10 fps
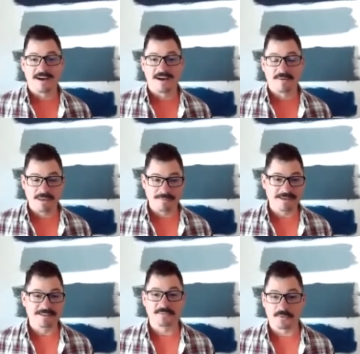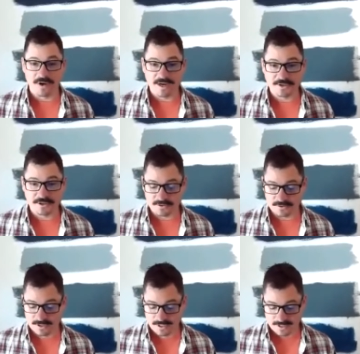maybe
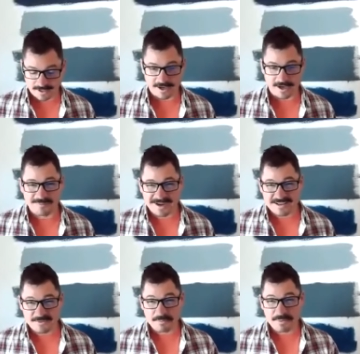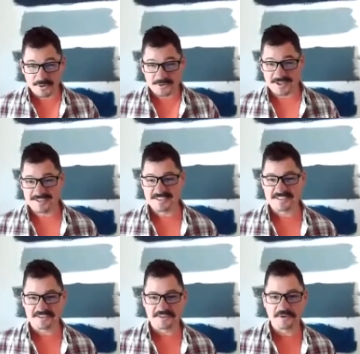inspirational, might even poke you just
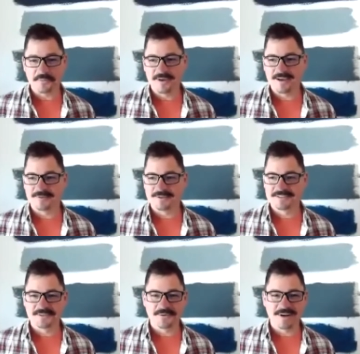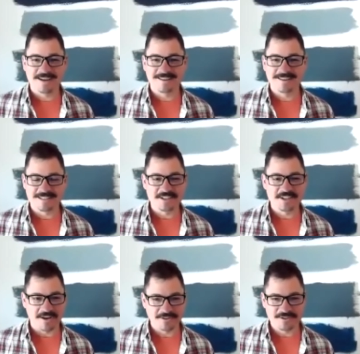a little bit once in a while as a
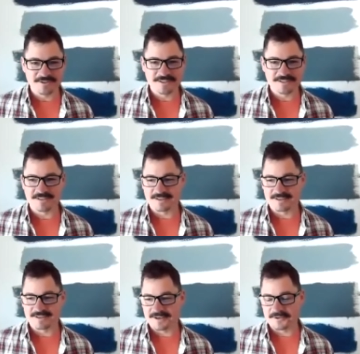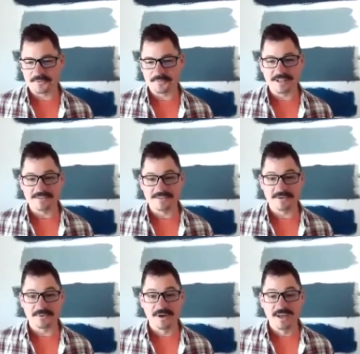challenge you just a little bit
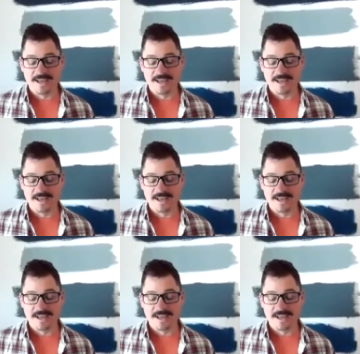too.